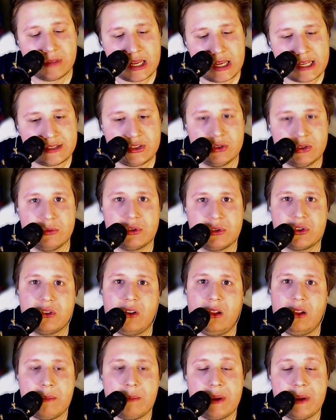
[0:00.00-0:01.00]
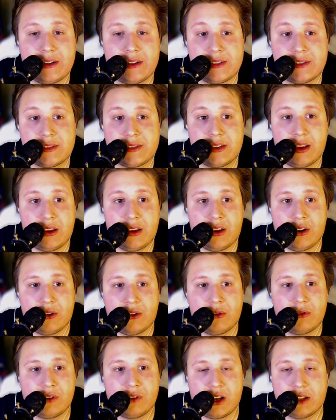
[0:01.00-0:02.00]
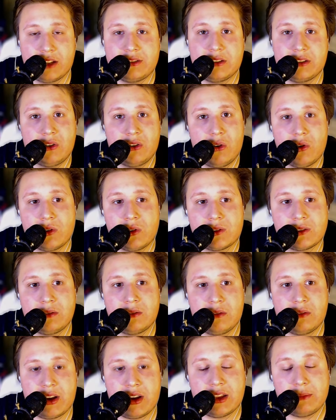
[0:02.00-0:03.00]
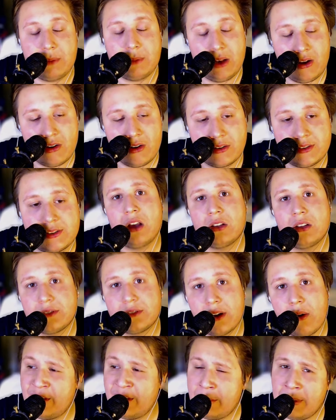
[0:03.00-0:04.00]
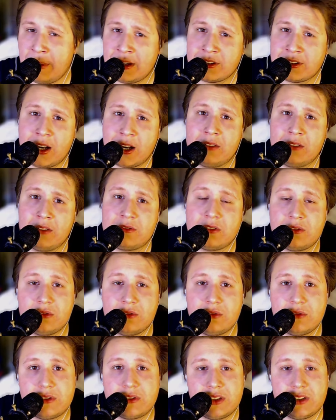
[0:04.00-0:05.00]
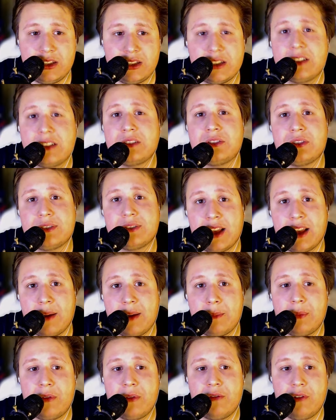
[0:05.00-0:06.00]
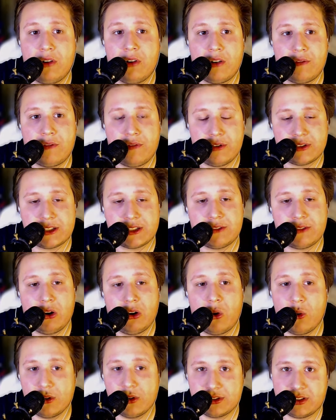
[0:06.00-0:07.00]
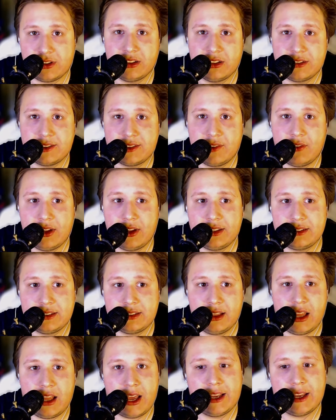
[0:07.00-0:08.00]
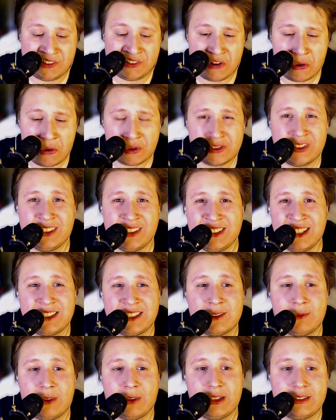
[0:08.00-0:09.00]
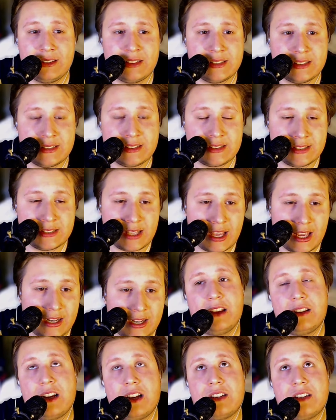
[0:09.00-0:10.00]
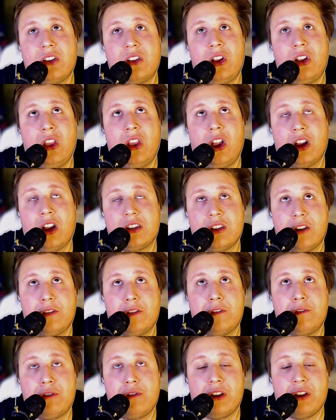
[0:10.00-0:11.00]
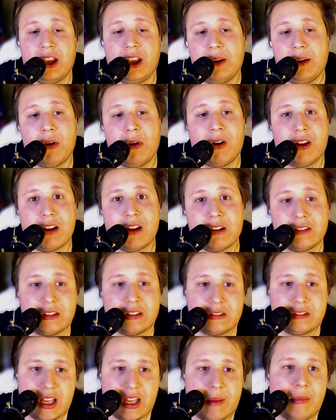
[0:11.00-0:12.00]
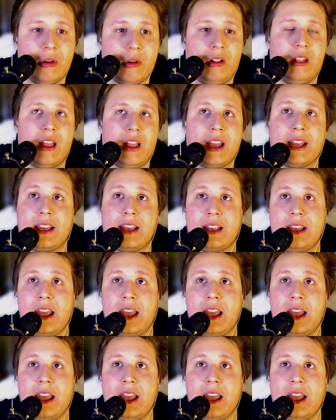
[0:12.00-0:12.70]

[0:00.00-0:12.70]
as usual, because, you know, credit goes where it belongs. So big shout out to Sxin&Chezame for, first of all, hosting this event. Like, hosting this event is insane. There's a lot of freaking money on the table. Like,